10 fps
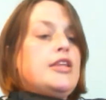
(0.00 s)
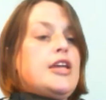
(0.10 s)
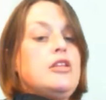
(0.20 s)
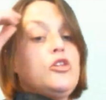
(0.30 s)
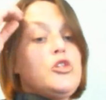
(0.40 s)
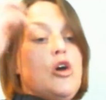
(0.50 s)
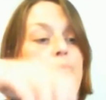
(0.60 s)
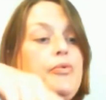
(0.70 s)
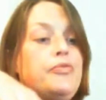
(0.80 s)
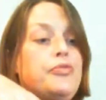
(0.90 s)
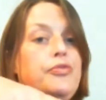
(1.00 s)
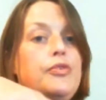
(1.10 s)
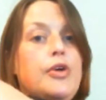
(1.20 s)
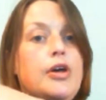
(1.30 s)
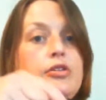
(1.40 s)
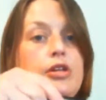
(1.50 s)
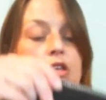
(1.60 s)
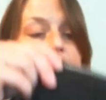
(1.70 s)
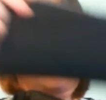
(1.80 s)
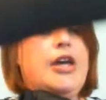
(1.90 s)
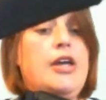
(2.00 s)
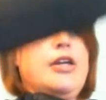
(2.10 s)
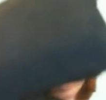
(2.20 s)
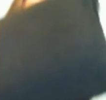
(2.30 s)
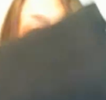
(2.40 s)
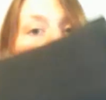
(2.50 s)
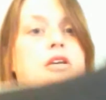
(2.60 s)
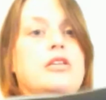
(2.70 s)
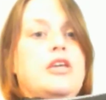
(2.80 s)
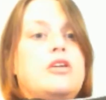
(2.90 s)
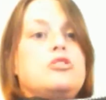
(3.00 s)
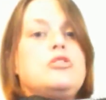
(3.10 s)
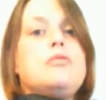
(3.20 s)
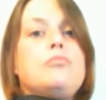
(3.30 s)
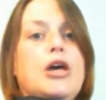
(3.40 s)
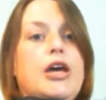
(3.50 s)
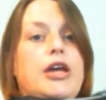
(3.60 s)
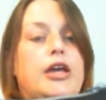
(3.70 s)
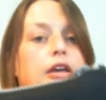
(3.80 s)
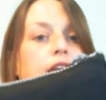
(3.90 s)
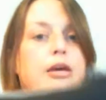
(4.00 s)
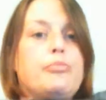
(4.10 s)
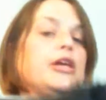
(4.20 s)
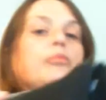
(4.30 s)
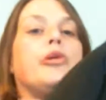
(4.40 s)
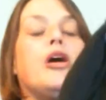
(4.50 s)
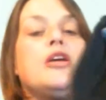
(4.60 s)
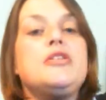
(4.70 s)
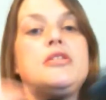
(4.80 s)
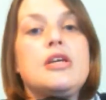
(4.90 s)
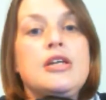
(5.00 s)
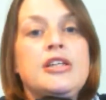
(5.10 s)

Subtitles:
Then in the top of, underneath that, there's my Kipling purse.